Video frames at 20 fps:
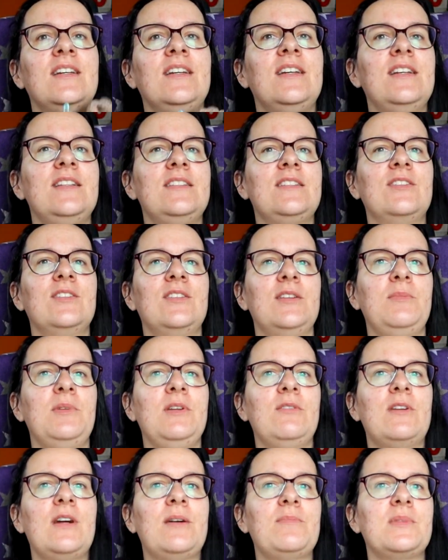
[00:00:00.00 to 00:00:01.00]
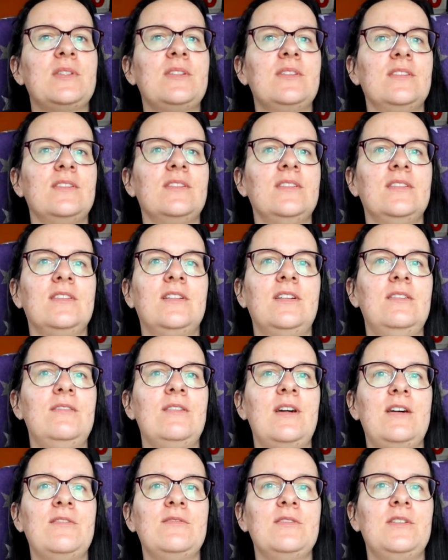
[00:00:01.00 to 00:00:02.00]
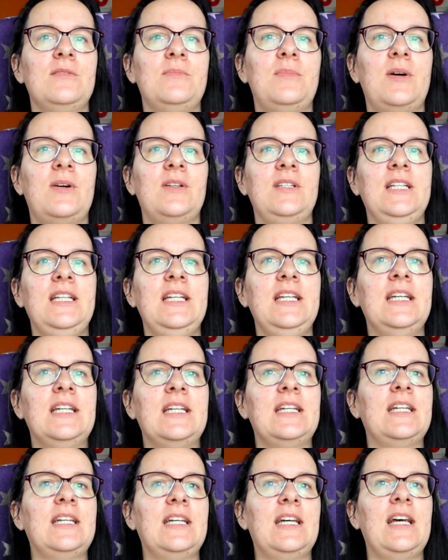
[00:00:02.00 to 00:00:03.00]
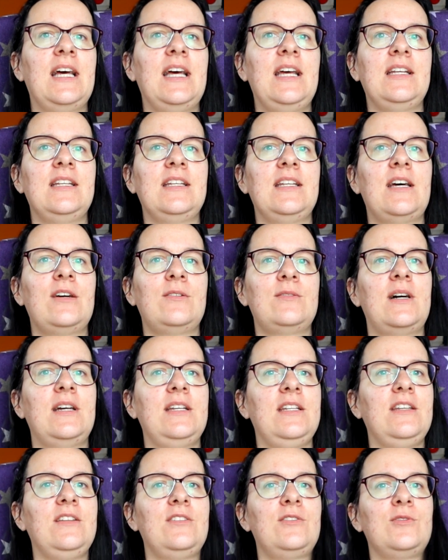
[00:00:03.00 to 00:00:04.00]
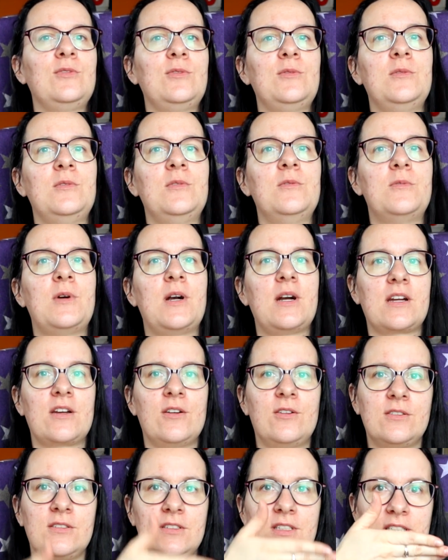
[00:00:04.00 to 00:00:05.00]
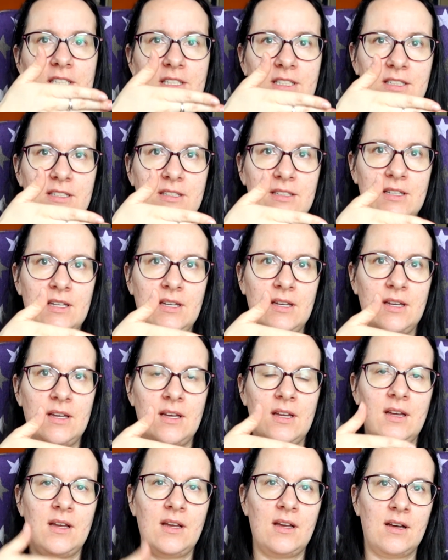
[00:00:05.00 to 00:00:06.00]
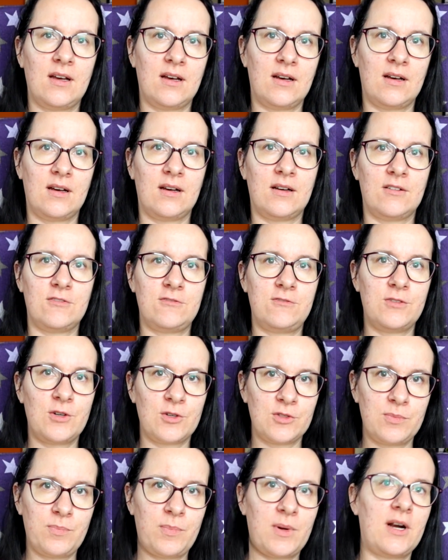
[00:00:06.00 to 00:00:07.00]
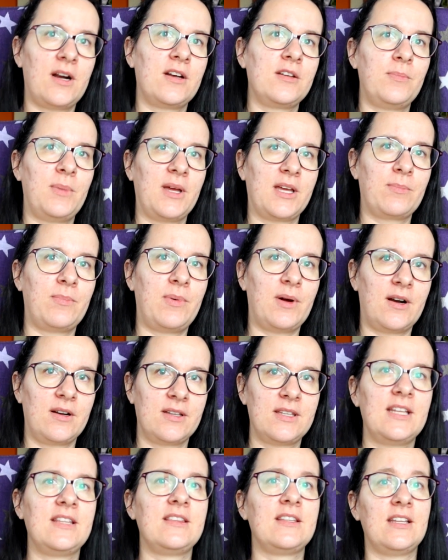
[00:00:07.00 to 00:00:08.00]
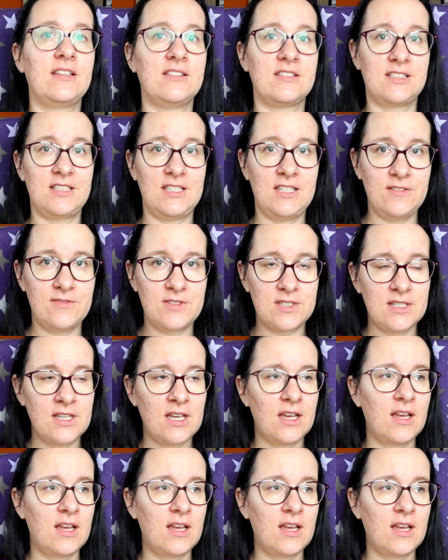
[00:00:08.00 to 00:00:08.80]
It's gonna be wrapped around the body, and now I need to work on the front part, back part, and then sleeves.